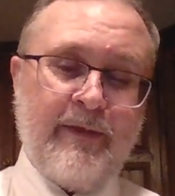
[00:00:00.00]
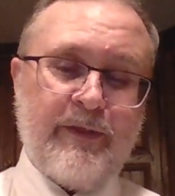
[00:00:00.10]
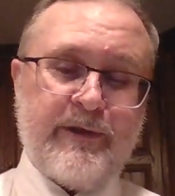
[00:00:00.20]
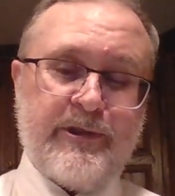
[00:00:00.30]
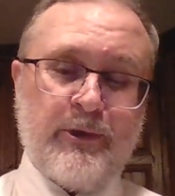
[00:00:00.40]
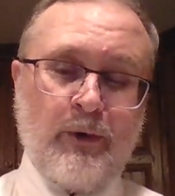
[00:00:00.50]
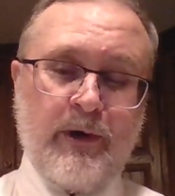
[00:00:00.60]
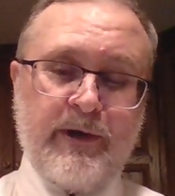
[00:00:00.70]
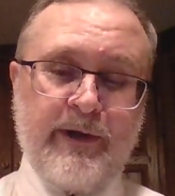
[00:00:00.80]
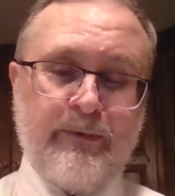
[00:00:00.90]
The
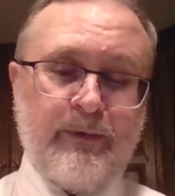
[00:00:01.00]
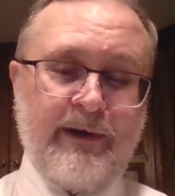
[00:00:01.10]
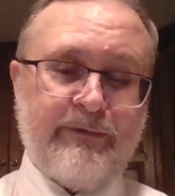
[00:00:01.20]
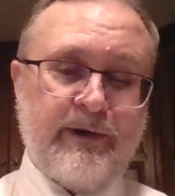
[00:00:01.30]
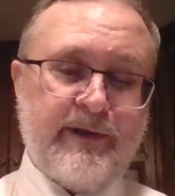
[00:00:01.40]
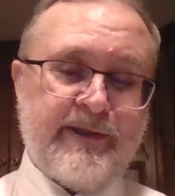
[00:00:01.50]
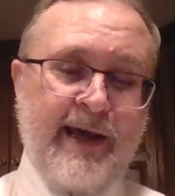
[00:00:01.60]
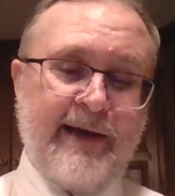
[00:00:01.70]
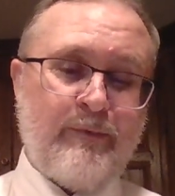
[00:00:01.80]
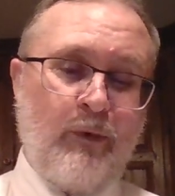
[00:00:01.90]
Jordan River's
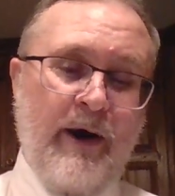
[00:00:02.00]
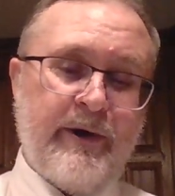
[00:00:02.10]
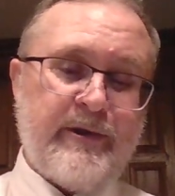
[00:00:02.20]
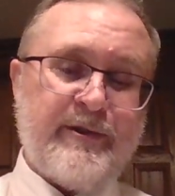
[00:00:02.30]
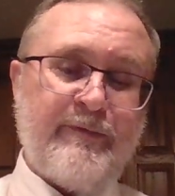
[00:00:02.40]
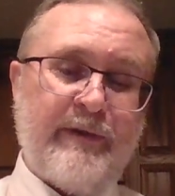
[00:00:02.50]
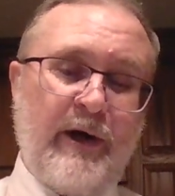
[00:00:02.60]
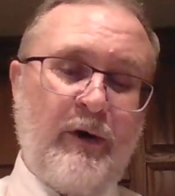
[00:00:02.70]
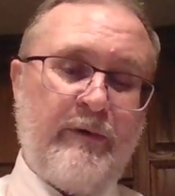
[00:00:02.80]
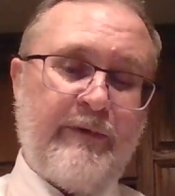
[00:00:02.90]
headwaters
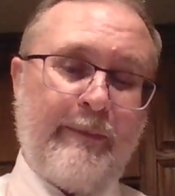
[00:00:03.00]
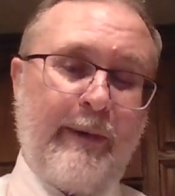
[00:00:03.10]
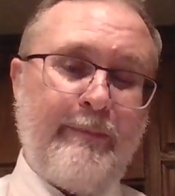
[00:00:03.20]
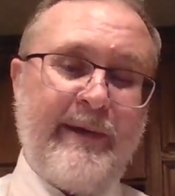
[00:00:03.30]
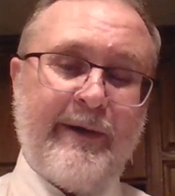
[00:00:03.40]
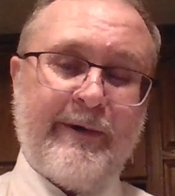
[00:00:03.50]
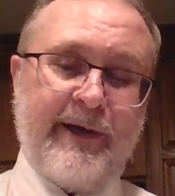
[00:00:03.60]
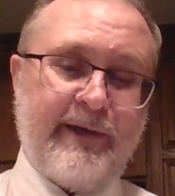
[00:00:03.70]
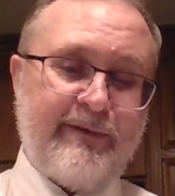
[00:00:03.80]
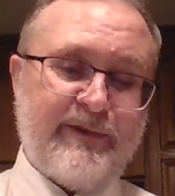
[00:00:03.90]
flow from a
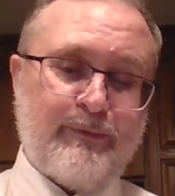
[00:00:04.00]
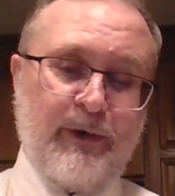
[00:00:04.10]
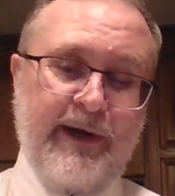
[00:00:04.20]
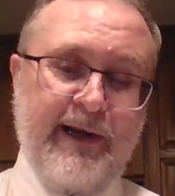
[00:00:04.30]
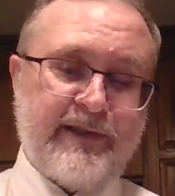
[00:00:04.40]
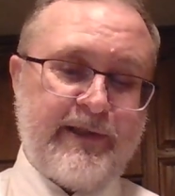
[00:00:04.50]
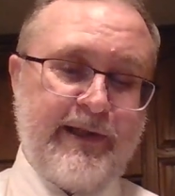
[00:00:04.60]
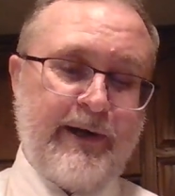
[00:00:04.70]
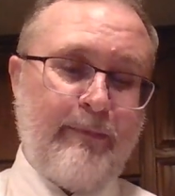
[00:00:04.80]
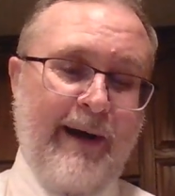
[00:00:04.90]
myriad of springs
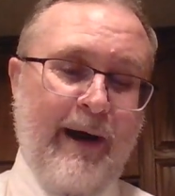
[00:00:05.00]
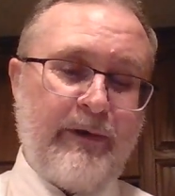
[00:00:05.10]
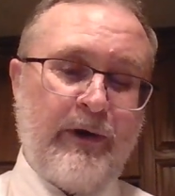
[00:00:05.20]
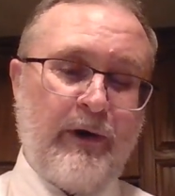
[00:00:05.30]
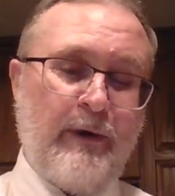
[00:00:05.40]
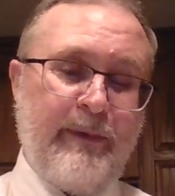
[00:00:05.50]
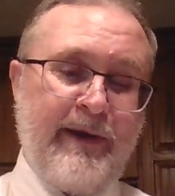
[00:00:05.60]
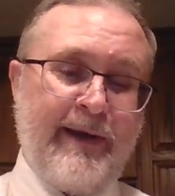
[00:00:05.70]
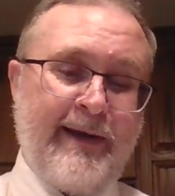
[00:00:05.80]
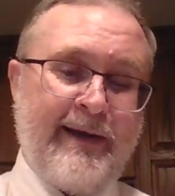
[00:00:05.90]
near Mount
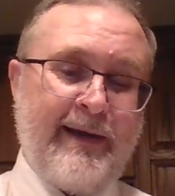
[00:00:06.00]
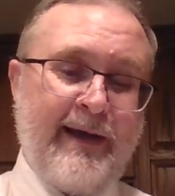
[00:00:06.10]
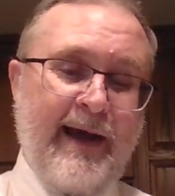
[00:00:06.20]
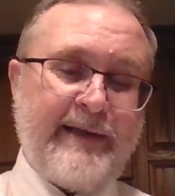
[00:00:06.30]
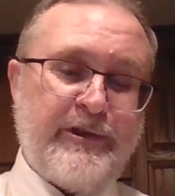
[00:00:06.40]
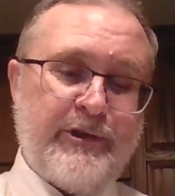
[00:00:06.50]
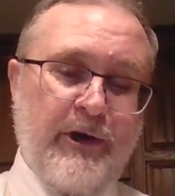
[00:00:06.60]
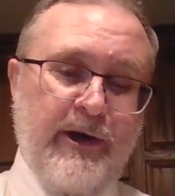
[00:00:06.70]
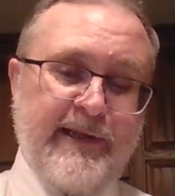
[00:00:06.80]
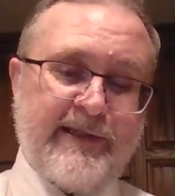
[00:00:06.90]
Hermon, and
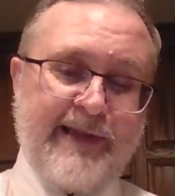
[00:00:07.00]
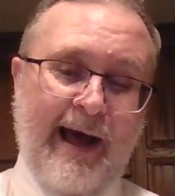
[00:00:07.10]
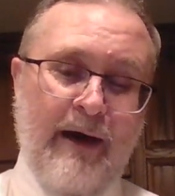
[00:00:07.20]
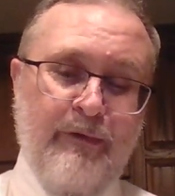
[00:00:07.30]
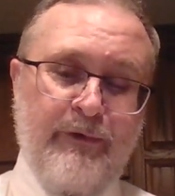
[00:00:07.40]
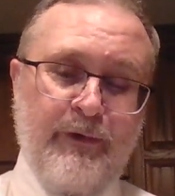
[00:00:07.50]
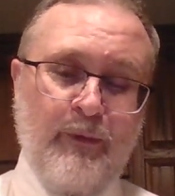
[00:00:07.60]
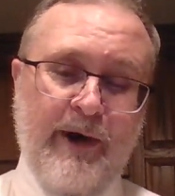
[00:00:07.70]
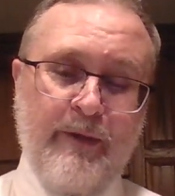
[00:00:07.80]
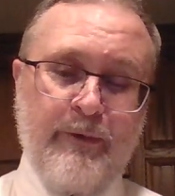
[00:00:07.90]
journey south to
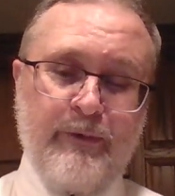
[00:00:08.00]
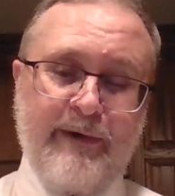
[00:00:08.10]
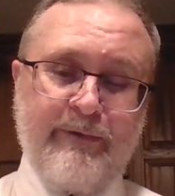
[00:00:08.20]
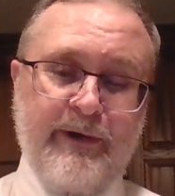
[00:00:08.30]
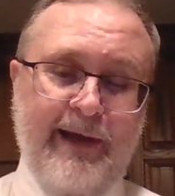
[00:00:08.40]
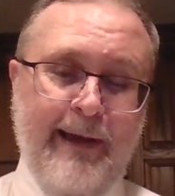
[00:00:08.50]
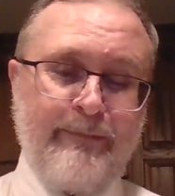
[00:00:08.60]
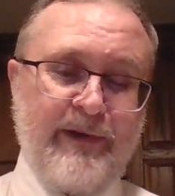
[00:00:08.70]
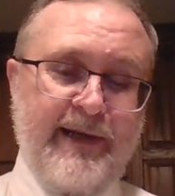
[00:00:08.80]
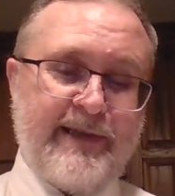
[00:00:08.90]
where the river
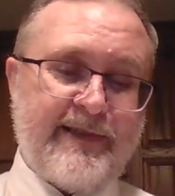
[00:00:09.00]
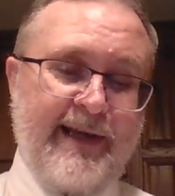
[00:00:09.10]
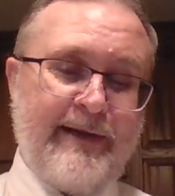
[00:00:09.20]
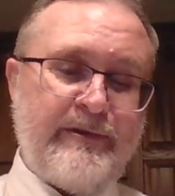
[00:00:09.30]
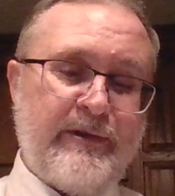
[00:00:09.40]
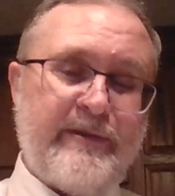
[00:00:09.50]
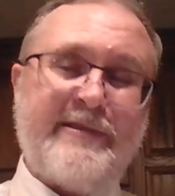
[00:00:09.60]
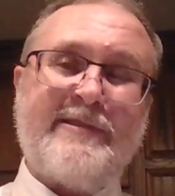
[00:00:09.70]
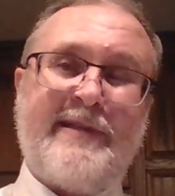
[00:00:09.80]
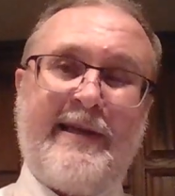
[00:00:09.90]
empties into the
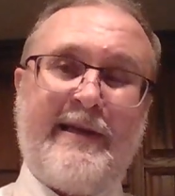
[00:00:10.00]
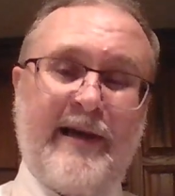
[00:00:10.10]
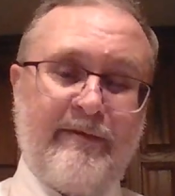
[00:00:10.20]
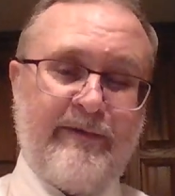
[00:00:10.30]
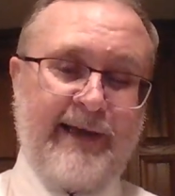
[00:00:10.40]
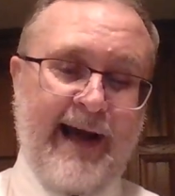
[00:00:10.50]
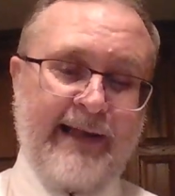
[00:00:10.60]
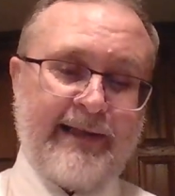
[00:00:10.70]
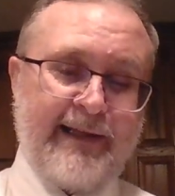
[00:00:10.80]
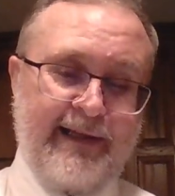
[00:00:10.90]
Sea of
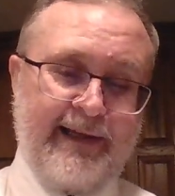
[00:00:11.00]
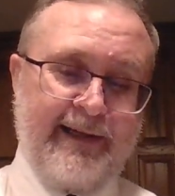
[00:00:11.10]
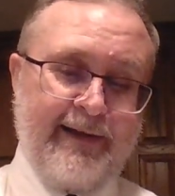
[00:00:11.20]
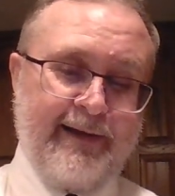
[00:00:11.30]
Galilee.